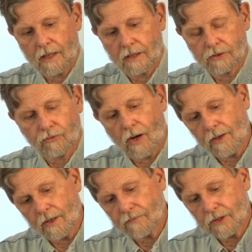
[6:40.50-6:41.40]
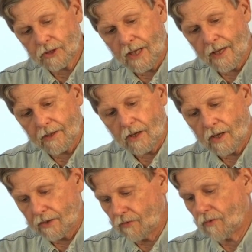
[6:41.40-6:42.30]
strong enough to stand
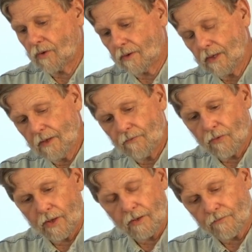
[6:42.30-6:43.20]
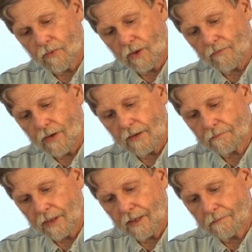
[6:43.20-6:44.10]
on, or 40 to 45
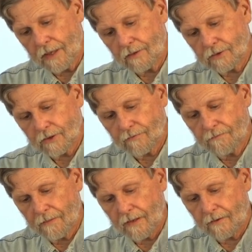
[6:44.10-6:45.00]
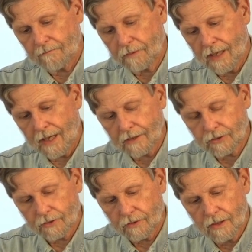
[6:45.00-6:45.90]
pounds of
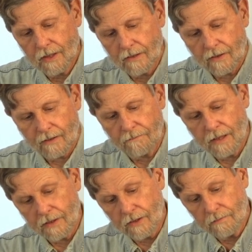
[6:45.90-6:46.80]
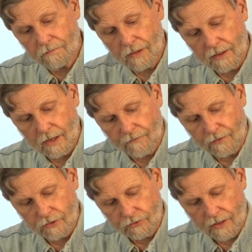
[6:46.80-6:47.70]
plaster. Big
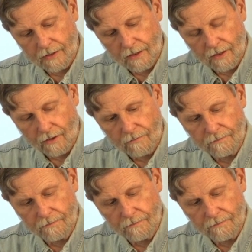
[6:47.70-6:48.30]
difference right there.